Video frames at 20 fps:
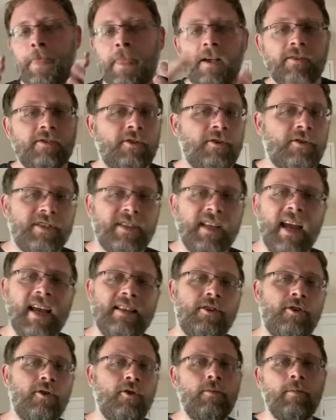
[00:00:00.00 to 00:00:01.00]
So stay
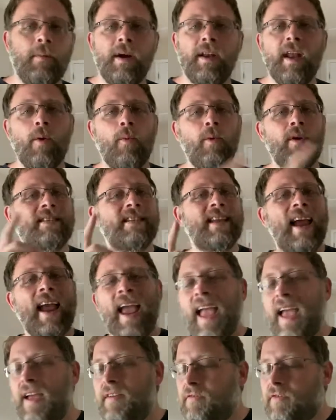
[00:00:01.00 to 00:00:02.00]
tuned Monday, Wednesday,
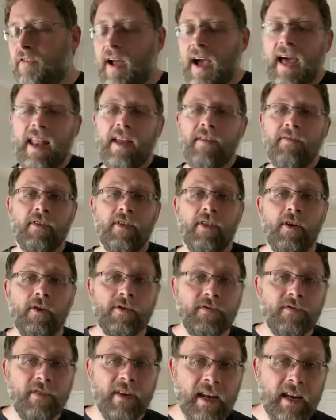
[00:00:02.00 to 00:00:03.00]
and Friday for
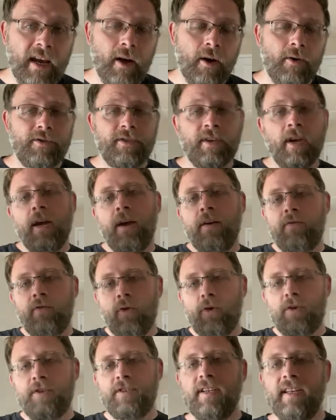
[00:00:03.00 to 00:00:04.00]
those videos. Of
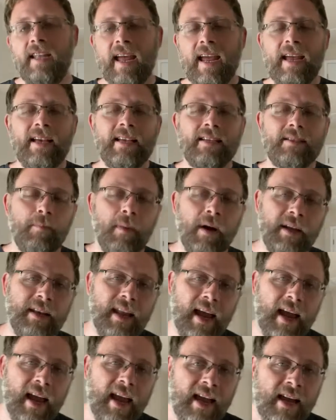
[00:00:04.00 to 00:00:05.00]
course, today is
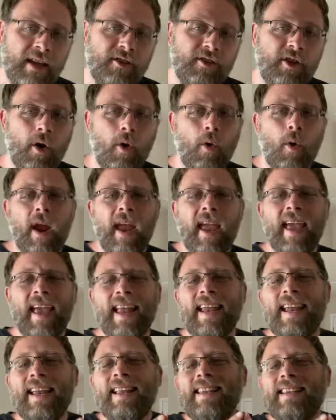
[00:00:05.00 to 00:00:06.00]
Monday. So
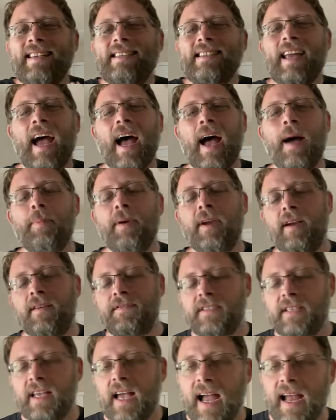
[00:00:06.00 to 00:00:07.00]
hitting this topic of
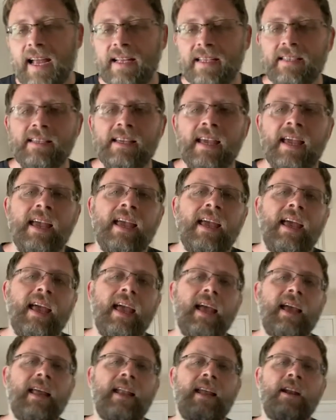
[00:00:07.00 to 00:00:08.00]
science
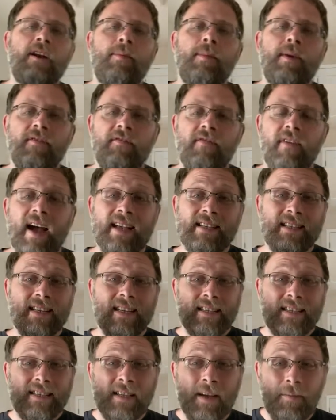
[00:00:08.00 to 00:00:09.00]
and intermittent fasting
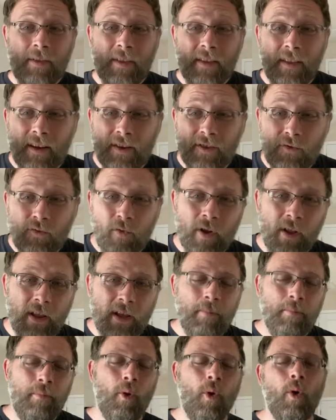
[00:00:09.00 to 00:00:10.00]
is something that is really
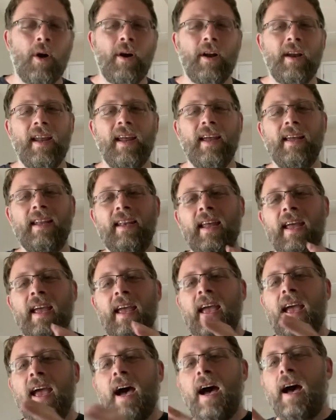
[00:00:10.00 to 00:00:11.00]
important. And
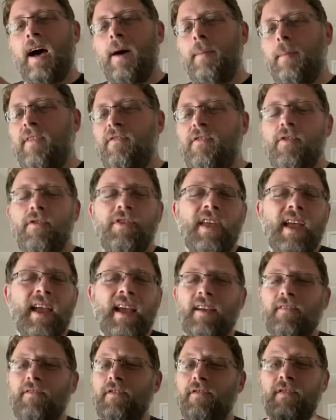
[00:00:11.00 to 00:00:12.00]
um, if you
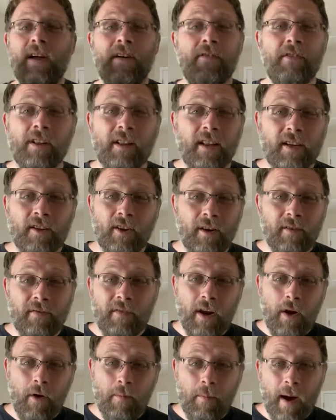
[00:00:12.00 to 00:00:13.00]
think, if you've never clicked on a
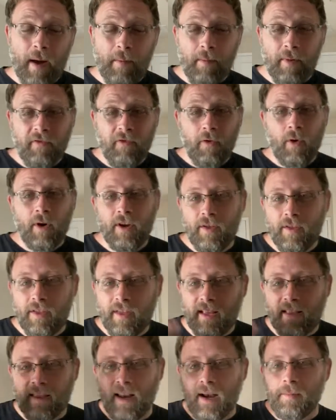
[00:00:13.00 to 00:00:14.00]
video of mine before and you
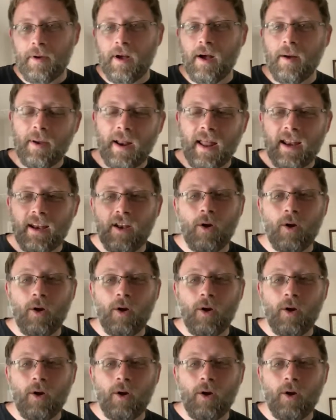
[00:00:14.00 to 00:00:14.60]
think that I'm coming out of